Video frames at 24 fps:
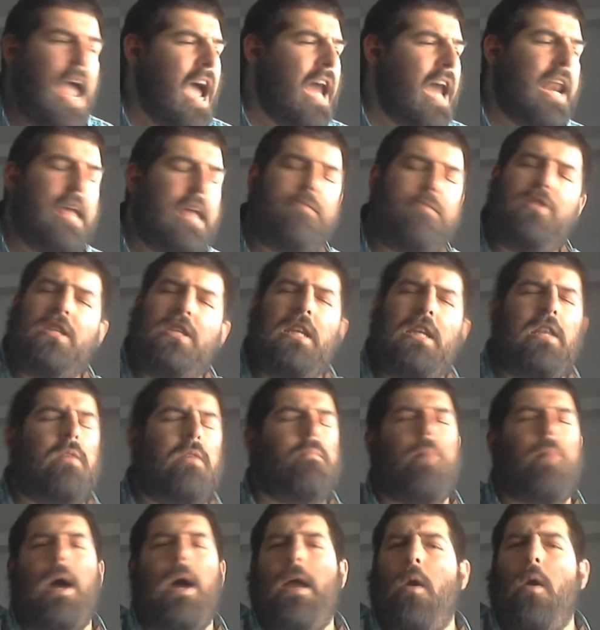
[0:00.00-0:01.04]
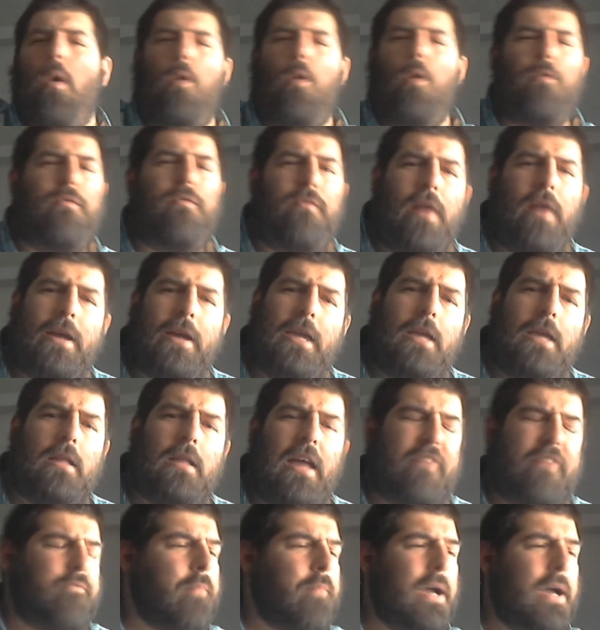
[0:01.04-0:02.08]
And I've seen it my whole fucking
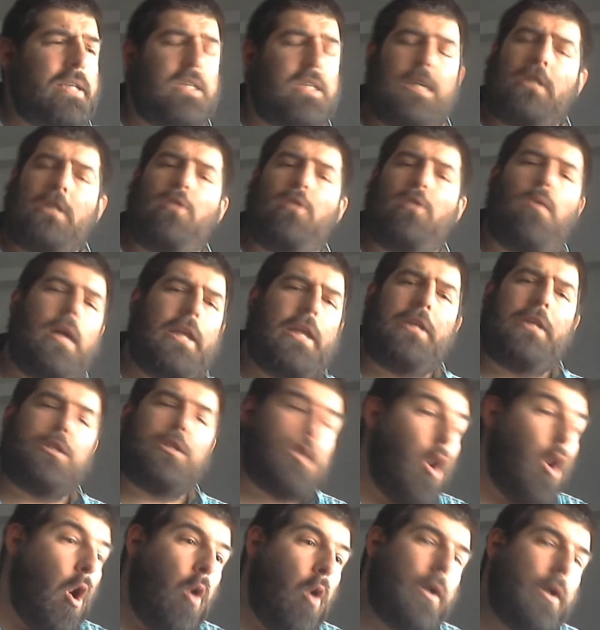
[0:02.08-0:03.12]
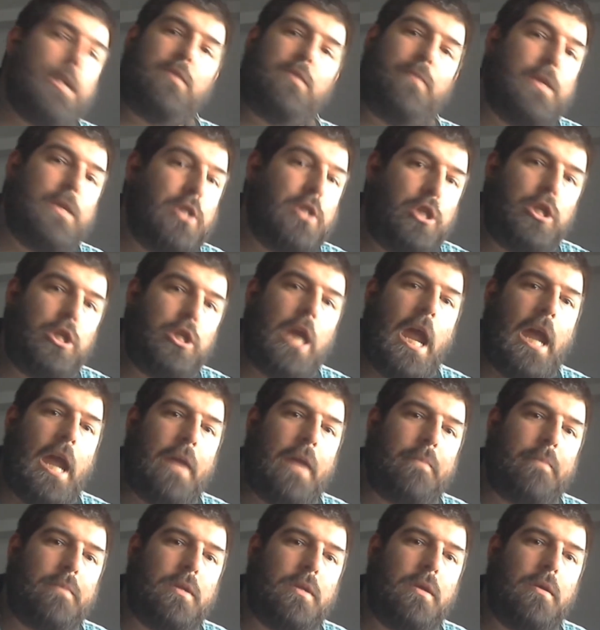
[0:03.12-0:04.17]
life. My sexuality has always been
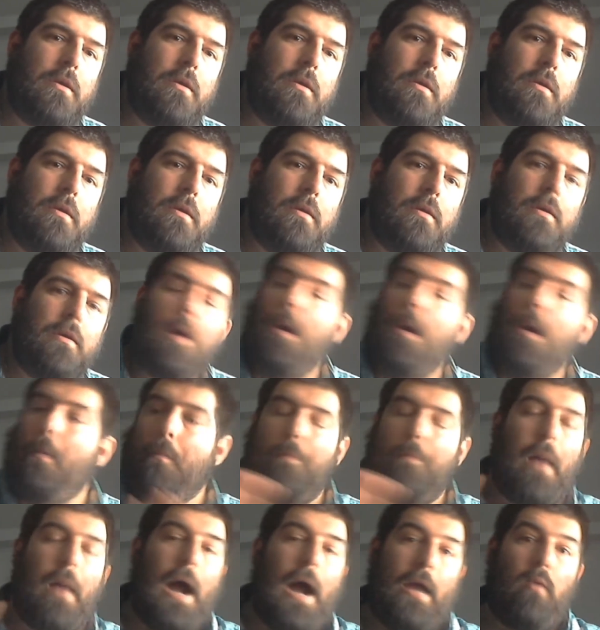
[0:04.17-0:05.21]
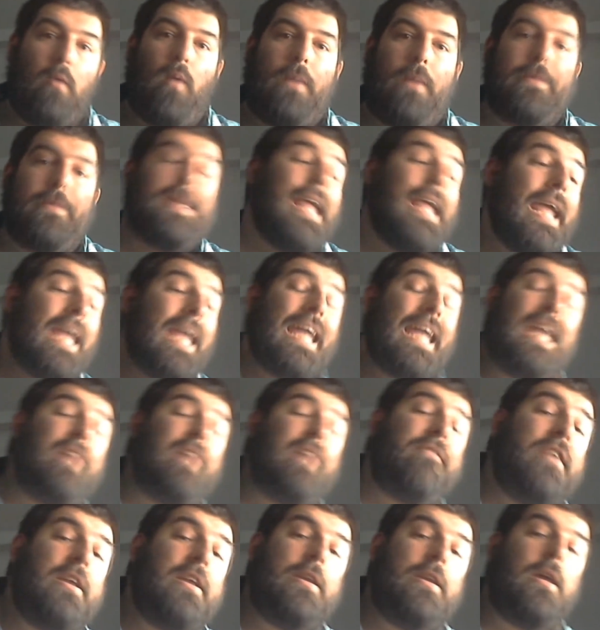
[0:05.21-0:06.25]
shamed by women,
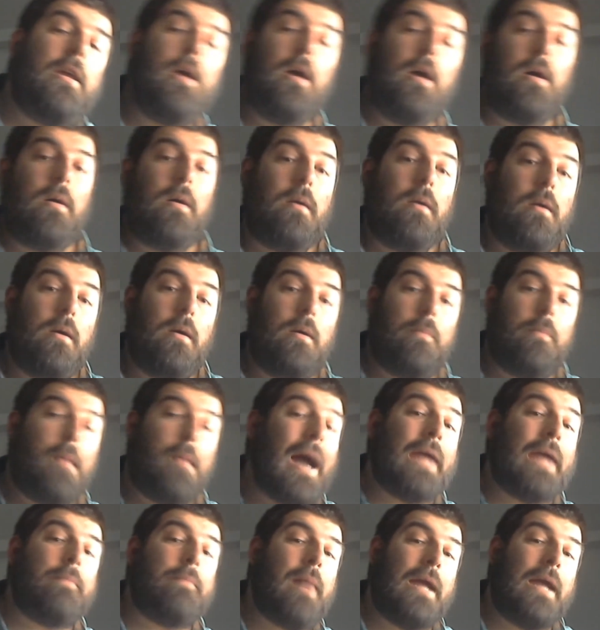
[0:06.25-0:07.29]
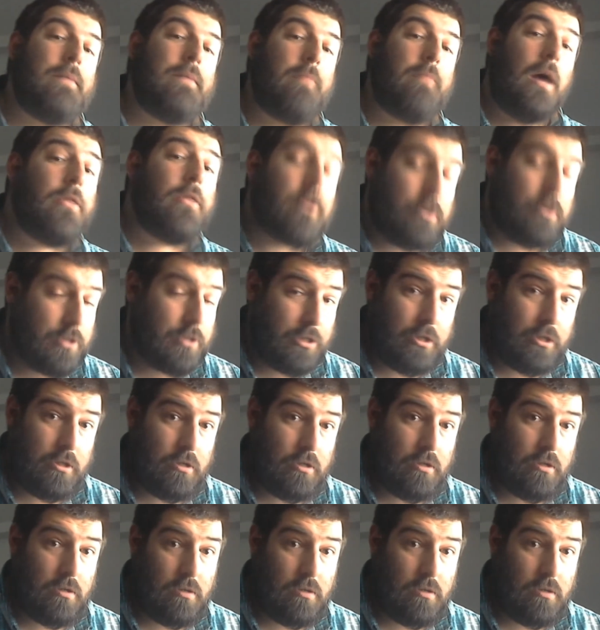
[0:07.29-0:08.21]
even by my mothers